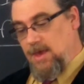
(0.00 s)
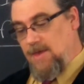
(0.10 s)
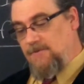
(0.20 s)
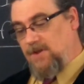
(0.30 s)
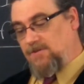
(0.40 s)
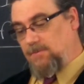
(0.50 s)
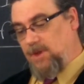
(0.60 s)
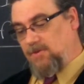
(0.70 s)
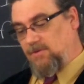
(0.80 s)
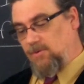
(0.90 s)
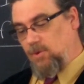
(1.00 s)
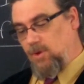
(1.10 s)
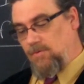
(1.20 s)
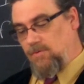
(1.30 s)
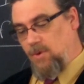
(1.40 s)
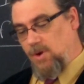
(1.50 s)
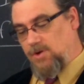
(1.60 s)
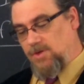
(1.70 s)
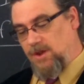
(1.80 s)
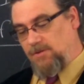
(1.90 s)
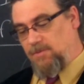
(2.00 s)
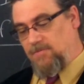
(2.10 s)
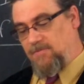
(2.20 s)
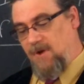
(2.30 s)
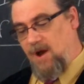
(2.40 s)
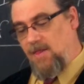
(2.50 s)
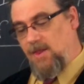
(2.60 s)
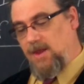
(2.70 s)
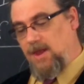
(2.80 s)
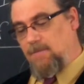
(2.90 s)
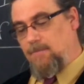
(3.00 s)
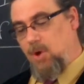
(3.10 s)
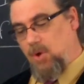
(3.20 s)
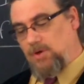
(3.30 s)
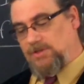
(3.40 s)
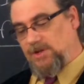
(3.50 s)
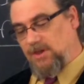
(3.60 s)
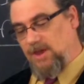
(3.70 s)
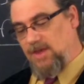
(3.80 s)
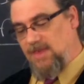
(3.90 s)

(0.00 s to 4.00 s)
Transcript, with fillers: if it is a piece of good fortune that has befallen him personally,